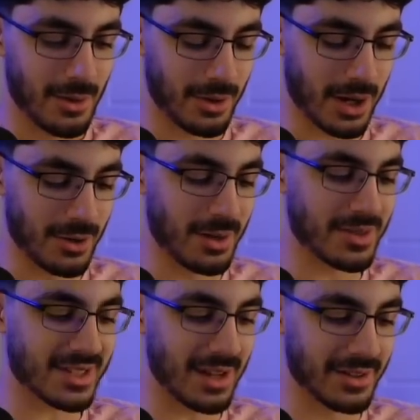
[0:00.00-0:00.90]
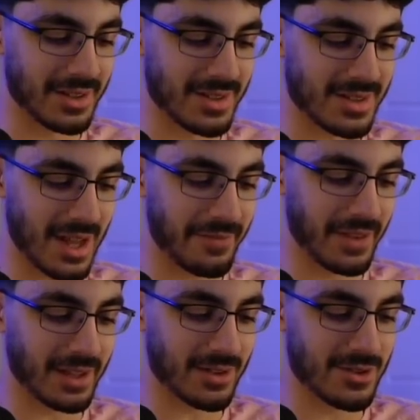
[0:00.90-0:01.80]
We'll go in with skeletons. I feel
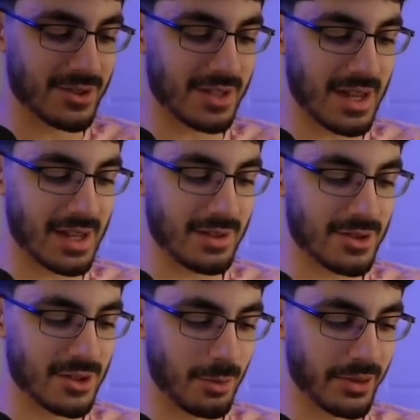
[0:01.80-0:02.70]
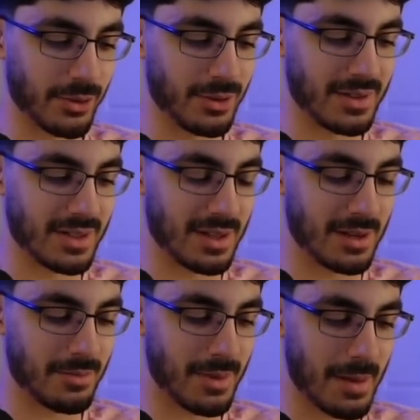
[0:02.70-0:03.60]
like there's no balloon
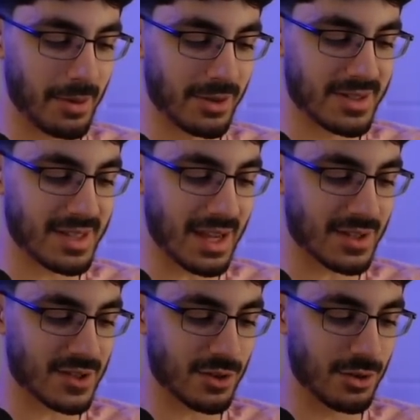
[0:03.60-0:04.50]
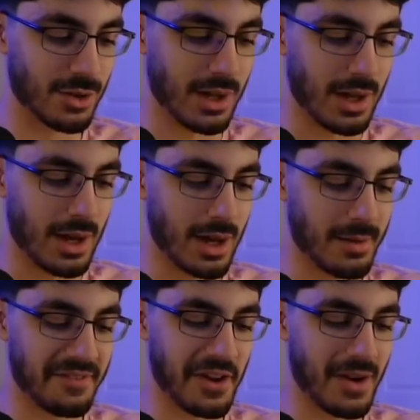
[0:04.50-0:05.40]
in my opponent's deck, so
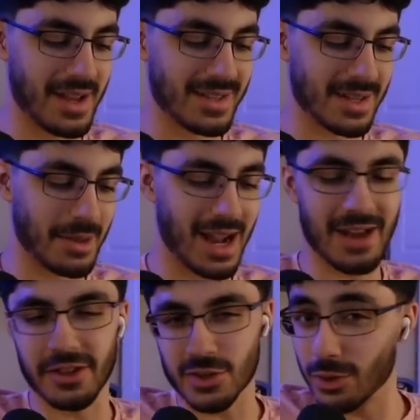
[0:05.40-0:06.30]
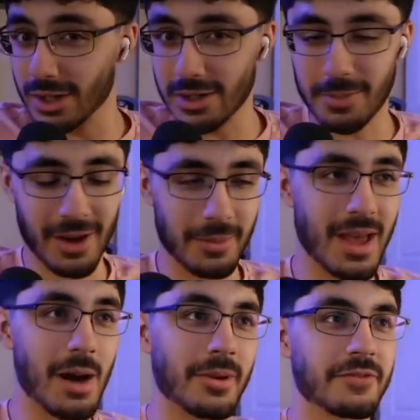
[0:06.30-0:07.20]
if there is, I mean, I have the tornado to bail
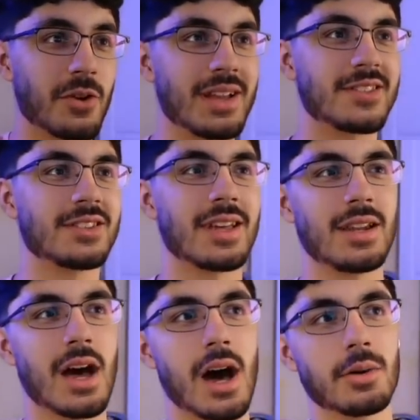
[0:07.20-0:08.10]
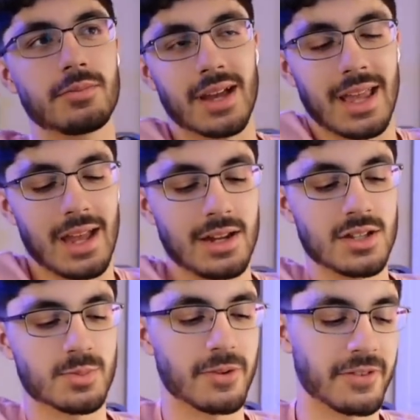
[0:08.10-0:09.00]
me out, but if there isn't, then that cannon
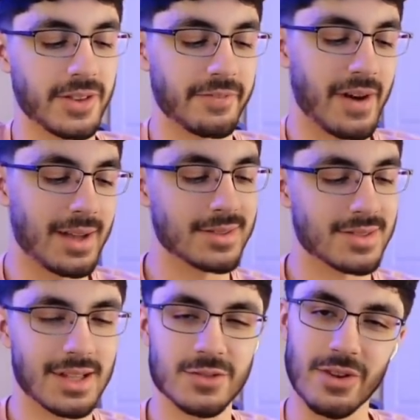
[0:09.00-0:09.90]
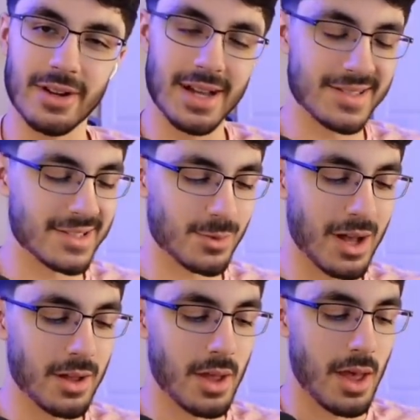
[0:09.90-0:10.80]
is perfectly fine, so that's very nice as well.